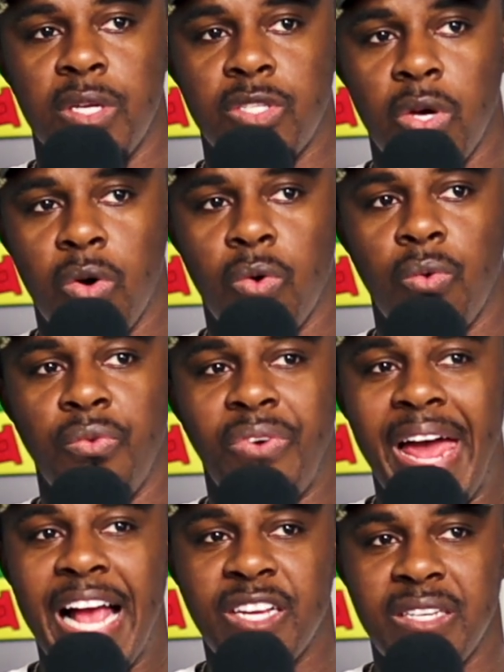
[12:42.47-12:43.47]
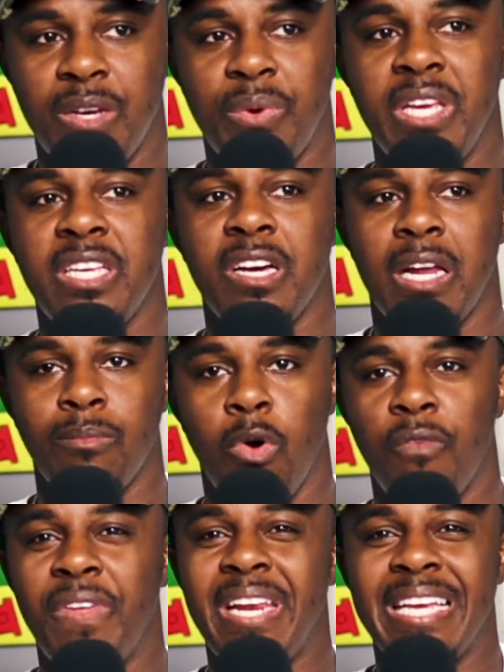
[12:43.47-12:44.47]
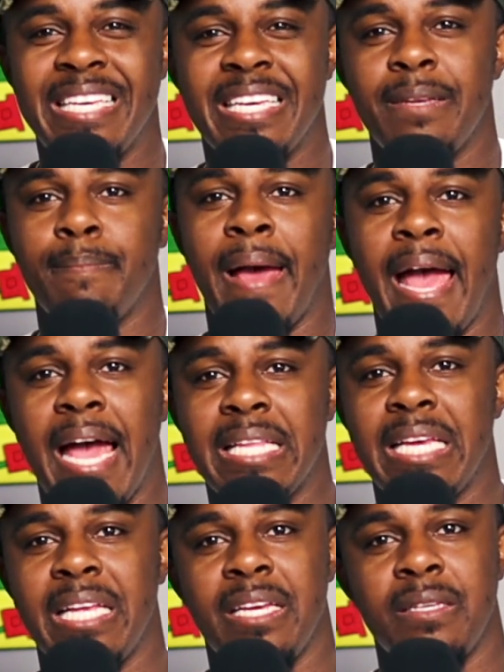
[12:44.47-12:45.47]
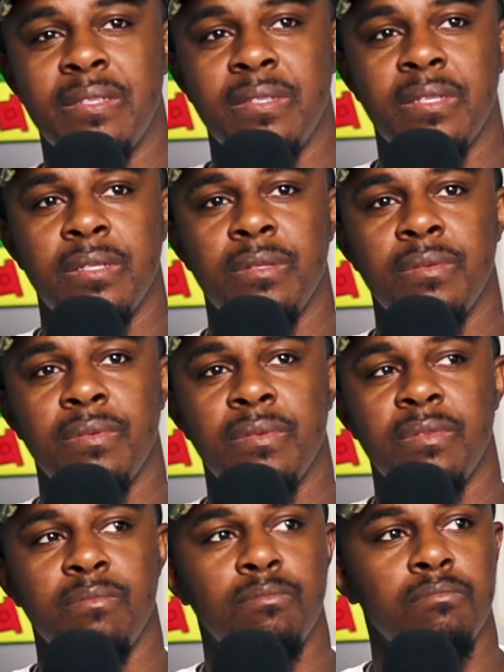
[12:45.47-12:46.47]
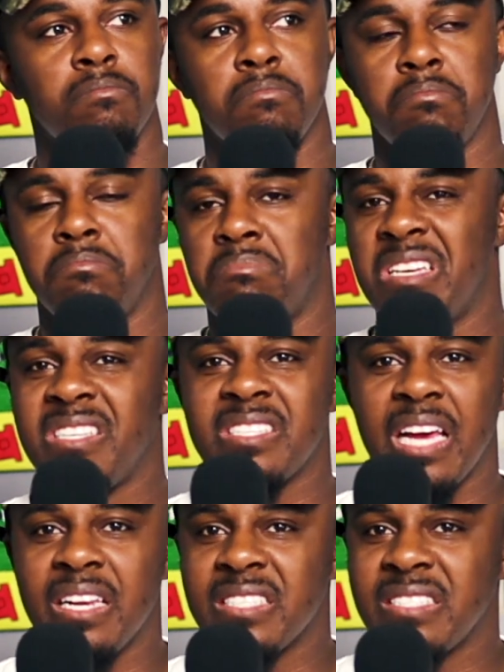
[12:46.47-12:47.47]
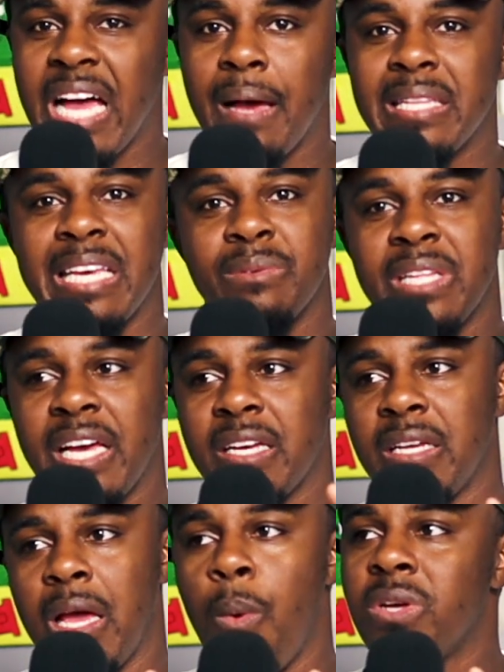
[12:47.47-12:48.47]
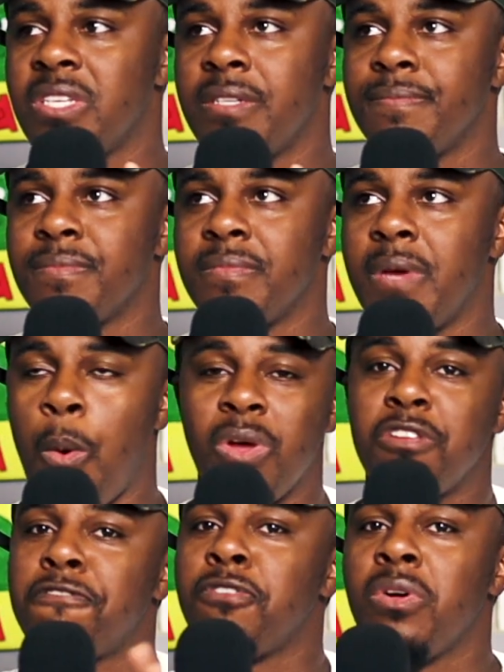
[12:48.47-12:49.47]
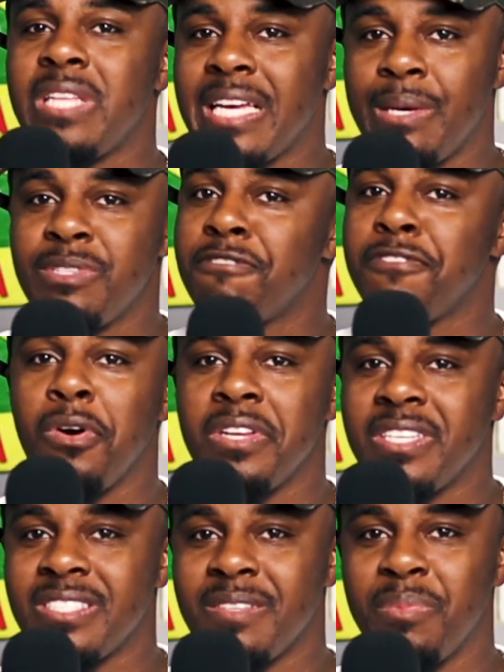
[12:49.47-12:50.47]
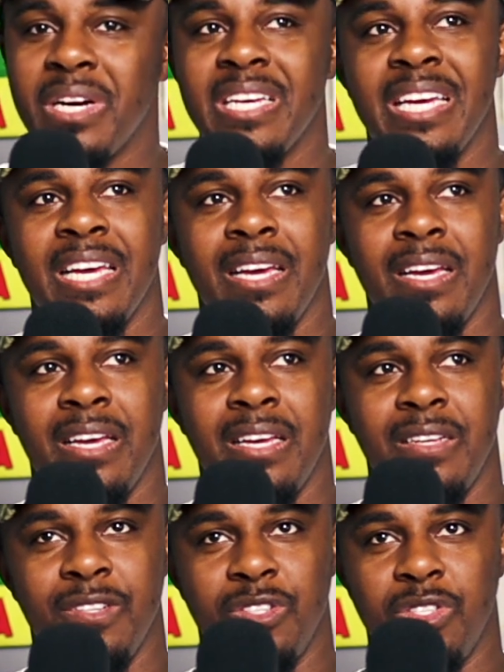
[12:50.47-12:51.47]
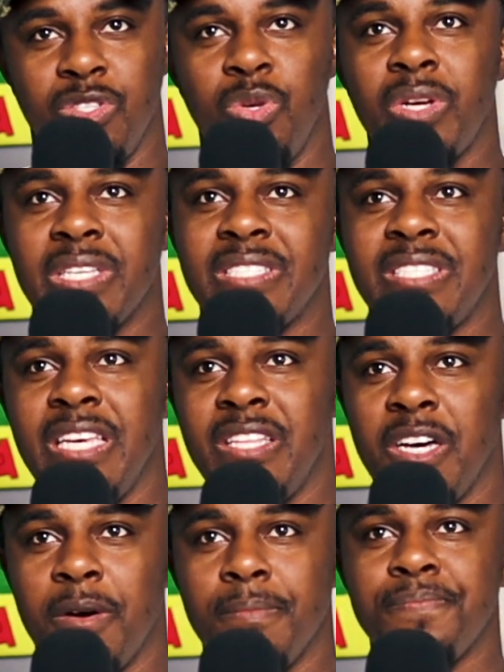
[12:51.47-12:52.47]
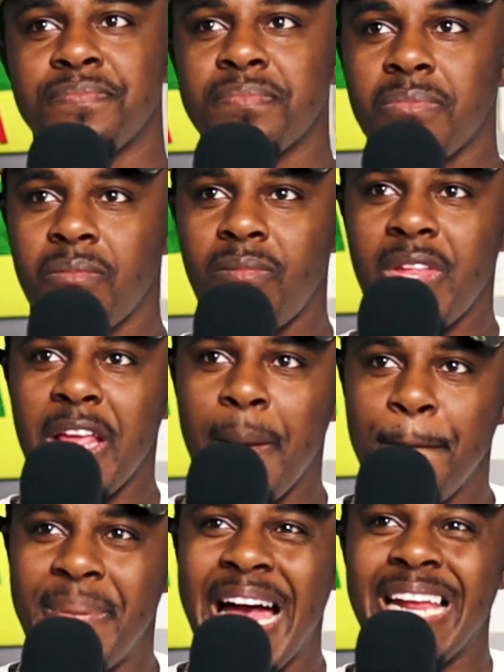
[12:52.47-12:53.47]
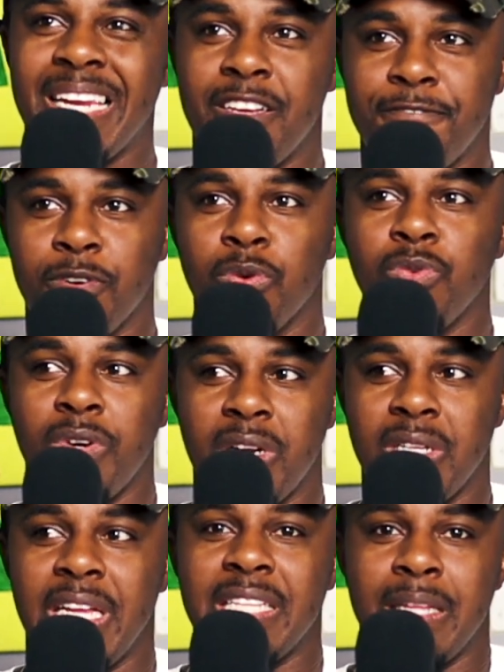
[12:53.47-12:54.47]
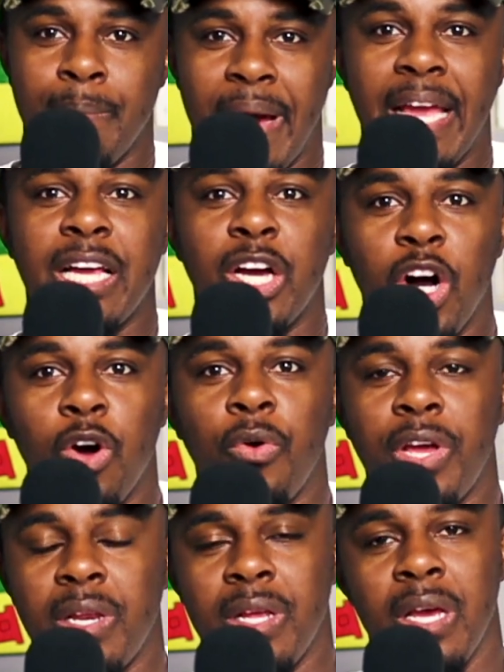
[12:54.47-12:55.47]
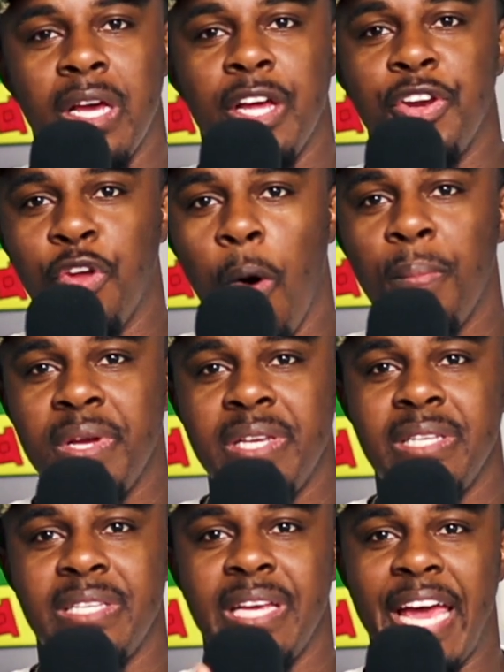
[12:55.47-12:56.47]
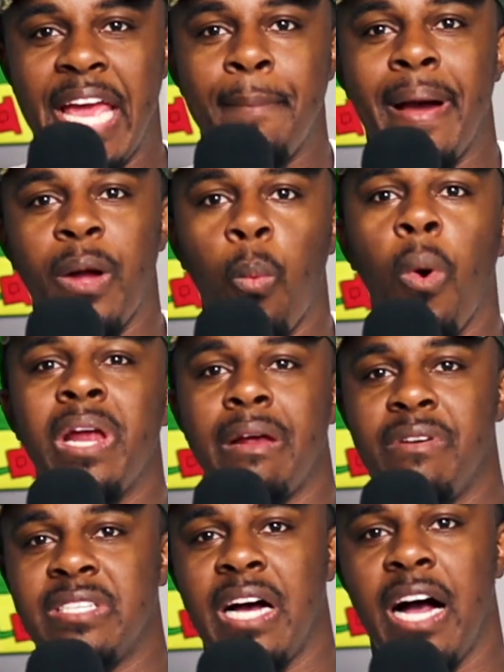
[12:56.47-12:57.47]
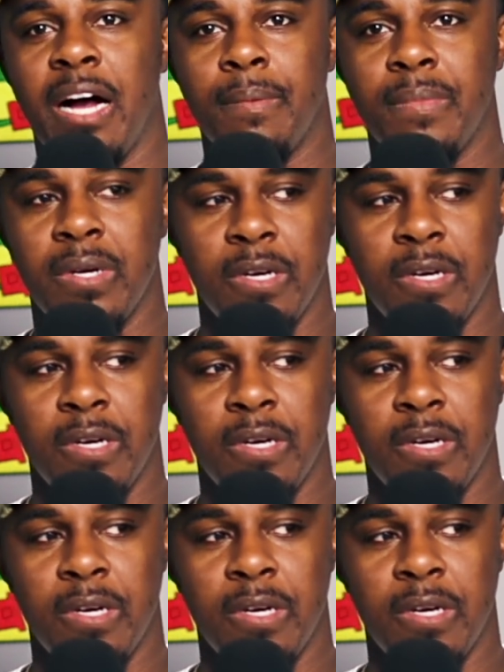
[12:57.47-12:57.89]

so naturally, when he cut them off, they didn't get mad. They didn't. They just kind of stopped. It was like it wasn't. It wasn't flawless. Like, it wasn't flawless, but you can see them battling for who's gonna let the mic go. And normally the A mic won every time.